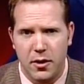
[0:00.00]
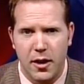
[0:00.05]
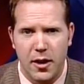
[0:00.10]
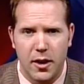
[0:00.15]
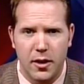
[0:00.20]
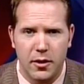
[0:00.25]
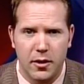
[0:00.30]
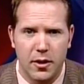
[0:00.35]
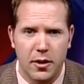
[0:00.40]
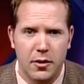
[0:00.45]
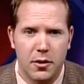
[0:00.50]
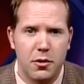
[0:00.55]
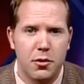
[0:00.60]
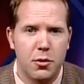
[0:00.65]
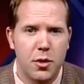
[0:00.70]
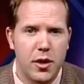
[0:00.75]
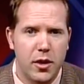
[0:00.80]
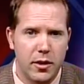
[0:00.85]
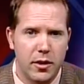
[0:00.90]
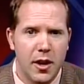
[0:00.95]
And to
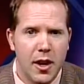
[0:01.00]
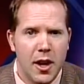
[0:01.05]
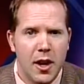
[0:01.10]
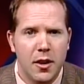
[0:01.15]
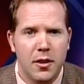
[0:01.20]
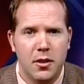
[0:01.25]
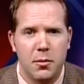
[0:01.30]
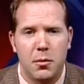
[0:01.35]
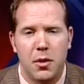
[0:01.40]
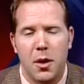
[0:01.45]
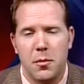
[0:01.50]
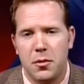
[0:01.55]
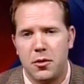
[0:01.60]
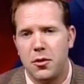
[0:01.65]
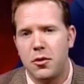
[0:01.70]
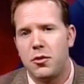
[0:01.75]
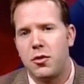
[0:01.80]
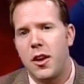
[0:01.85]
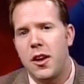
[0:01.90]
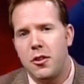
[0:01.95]
treat it, sometimes
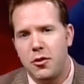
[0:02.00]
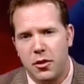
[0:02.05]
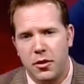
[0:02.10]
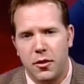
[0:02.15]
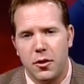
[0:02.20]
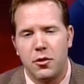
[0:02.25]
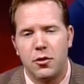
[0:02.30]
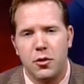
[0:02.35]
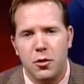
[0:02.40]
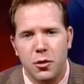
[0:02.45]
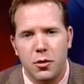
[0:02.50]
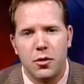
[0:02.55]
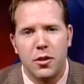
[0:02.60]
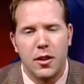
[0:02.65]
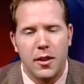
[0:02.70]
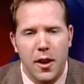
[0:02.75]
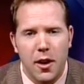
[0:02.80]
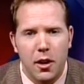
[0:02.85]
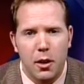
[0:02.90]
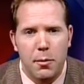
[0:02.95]
just changing the shoes
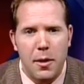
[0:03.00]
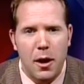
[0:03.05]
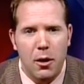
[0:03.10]
can help.